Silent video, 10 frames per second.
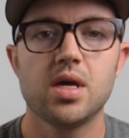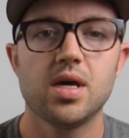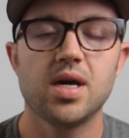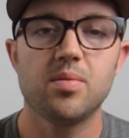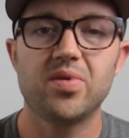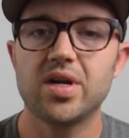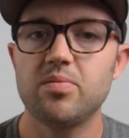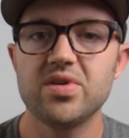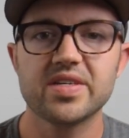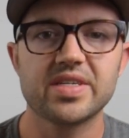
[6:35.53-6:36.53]
But I'll
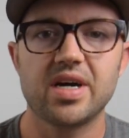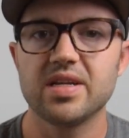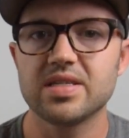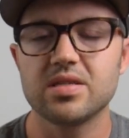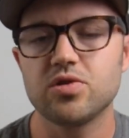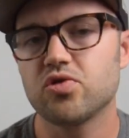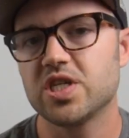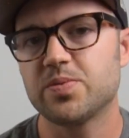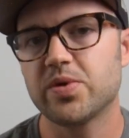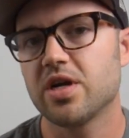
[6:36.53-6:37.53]
be as honest and
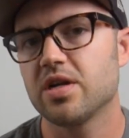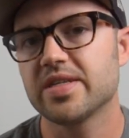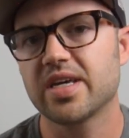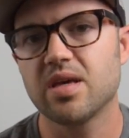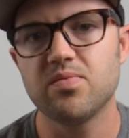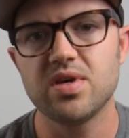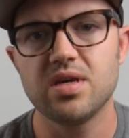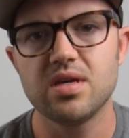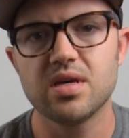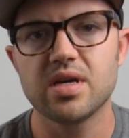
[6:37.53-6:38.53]
transparent as I can
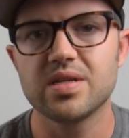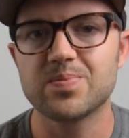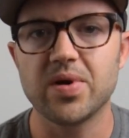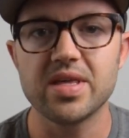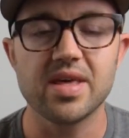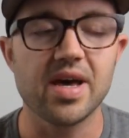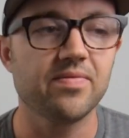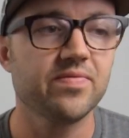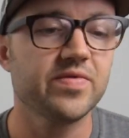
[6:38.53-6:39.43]
be despite that.